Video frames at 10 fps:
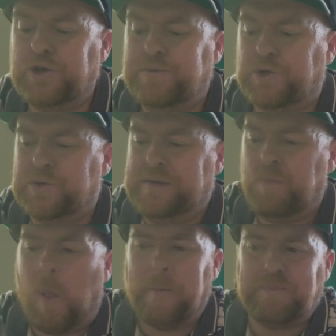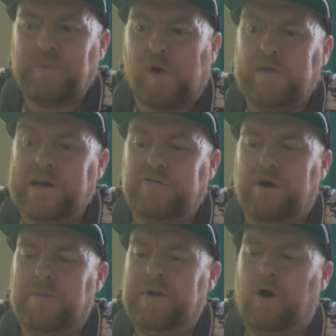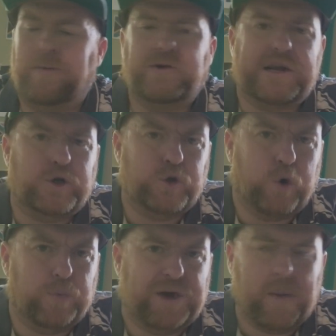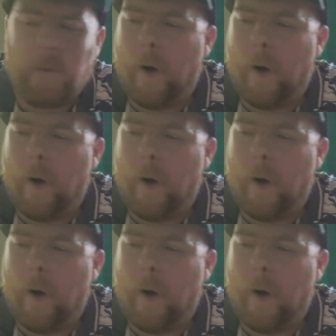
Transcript: super sweet, really crumbly, almost like a shortbread.